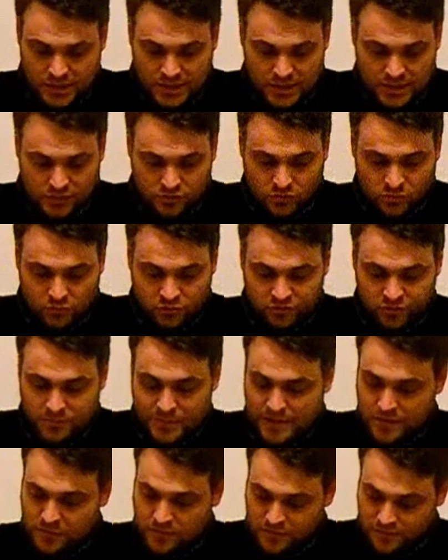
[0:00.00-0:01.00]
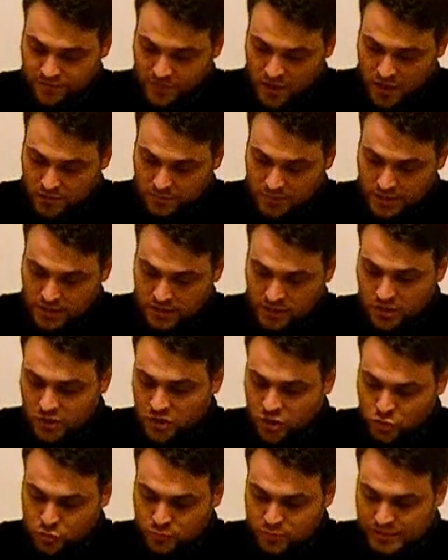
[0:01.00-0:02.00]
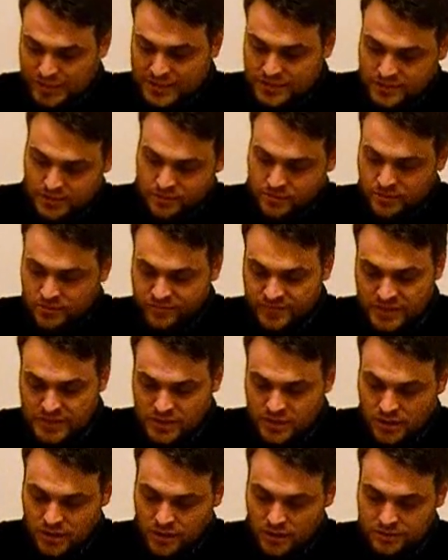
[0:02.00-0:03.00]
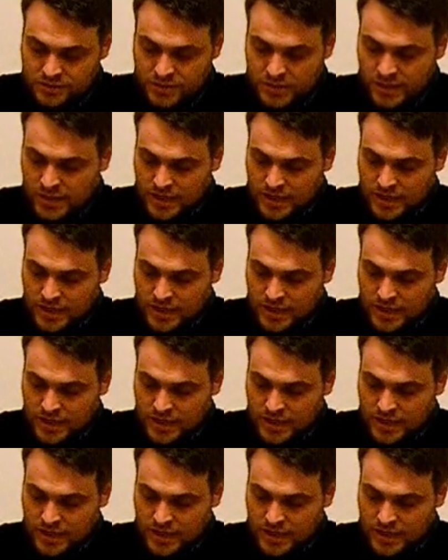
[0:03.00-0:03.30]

He talks about the farmer who planteth a vineyard